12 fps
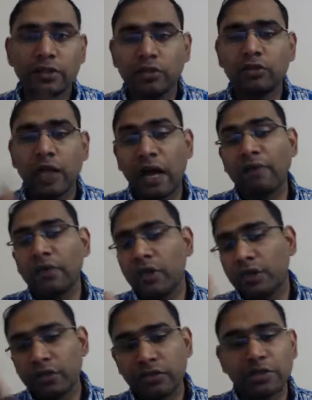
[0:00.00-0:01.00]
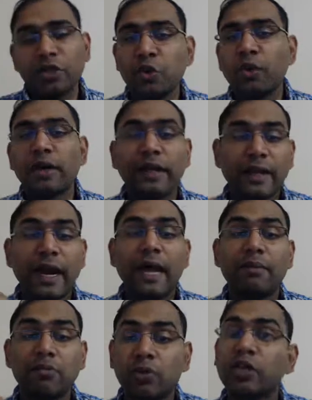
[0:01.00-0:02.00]
now you're going to use a new one like I
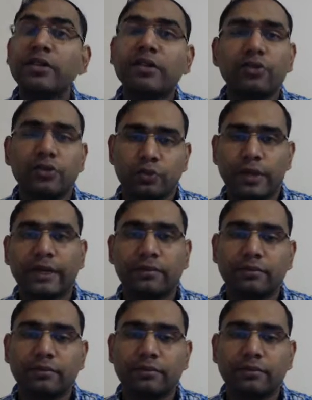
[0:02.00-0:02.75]
am going to lose weight.